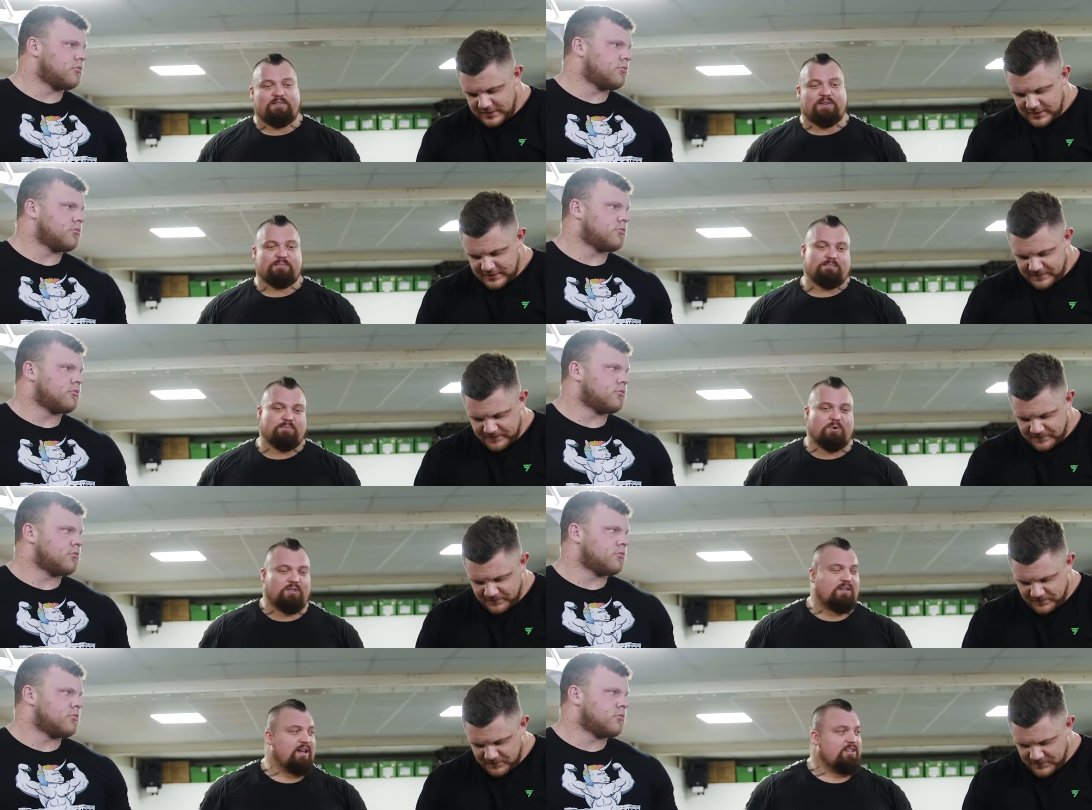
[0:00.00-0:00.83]
Speaker 1: I think
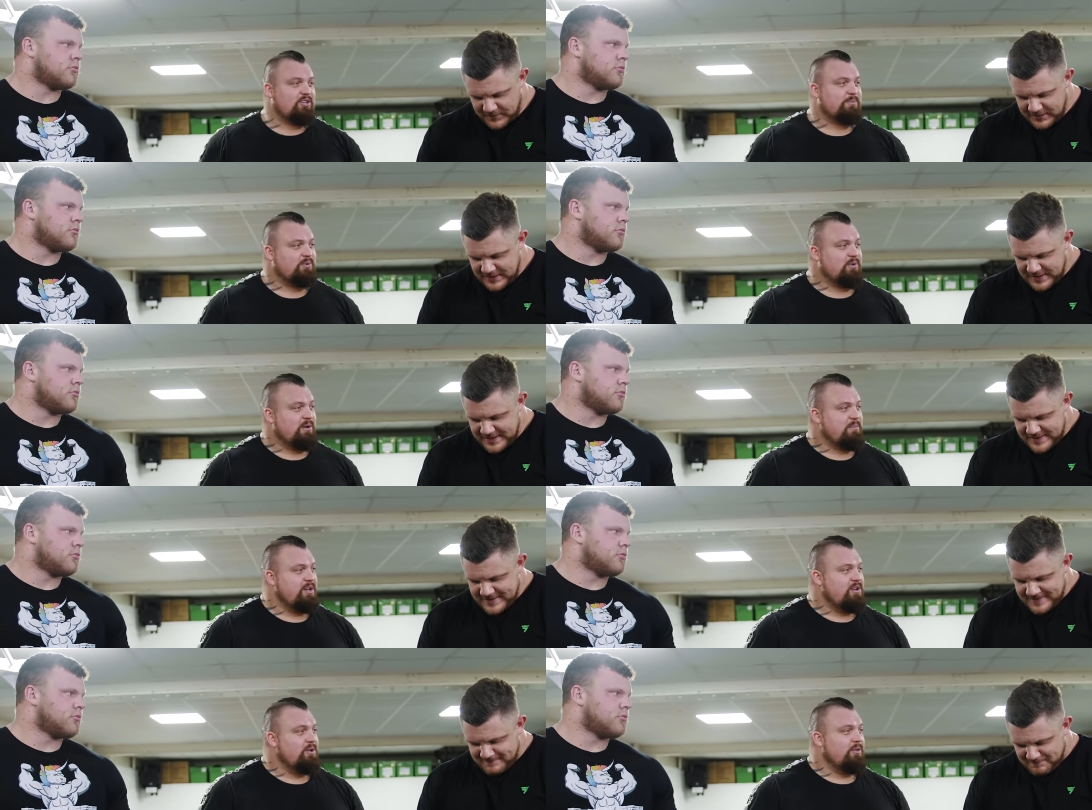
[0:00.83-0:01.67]
more than likely just between
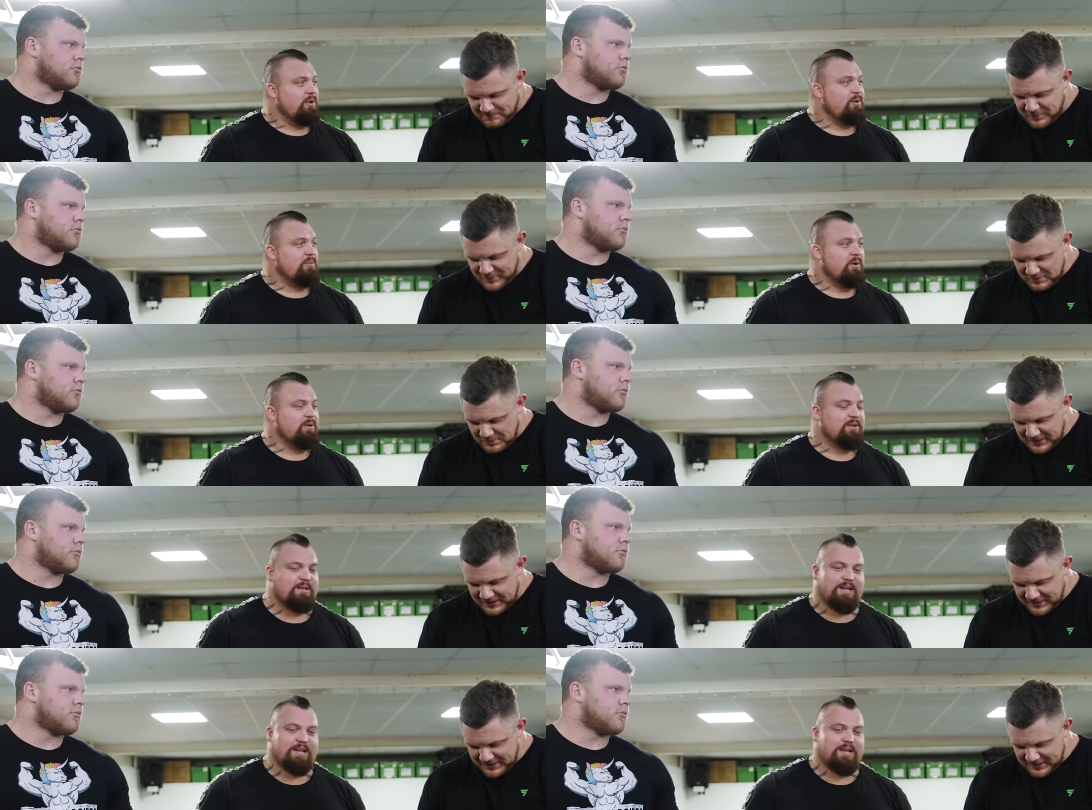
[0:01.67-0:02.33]
me and you. Would, Probably, I